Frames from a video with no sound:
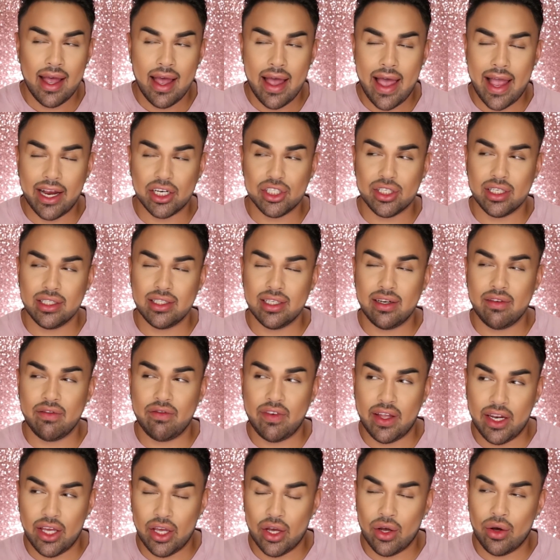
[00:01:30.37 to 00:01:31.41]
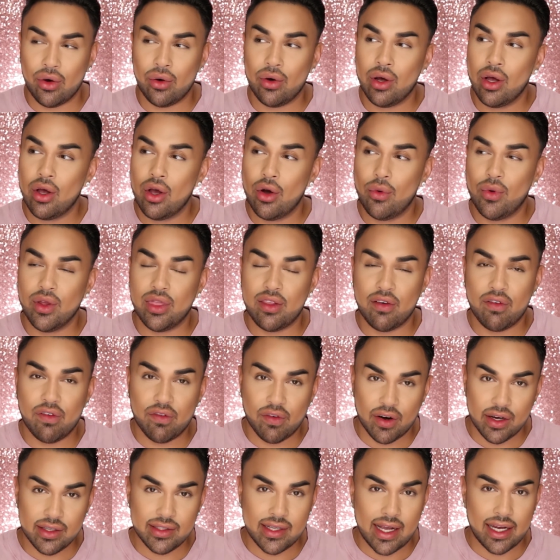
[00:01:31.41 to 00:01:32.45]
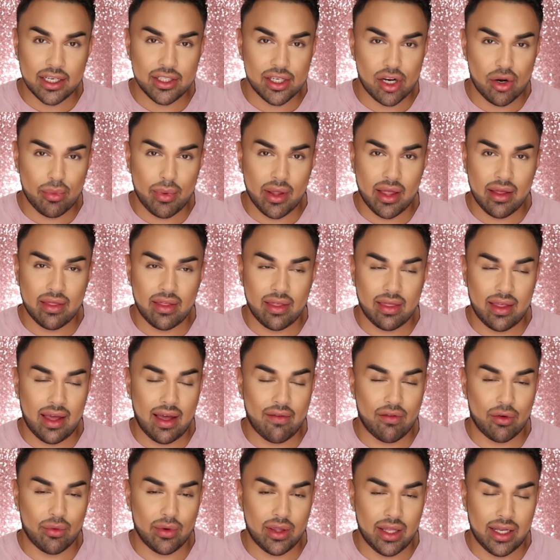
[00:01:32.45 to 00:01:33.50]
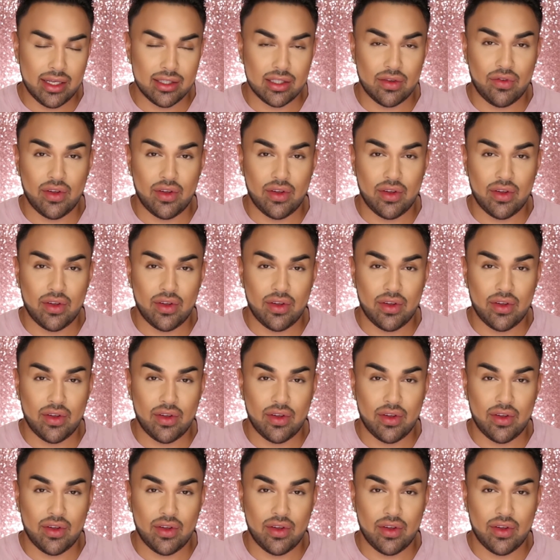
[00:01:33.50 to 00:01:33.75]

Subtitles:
I actually did a video with the first eyeshadow palette that they ever released.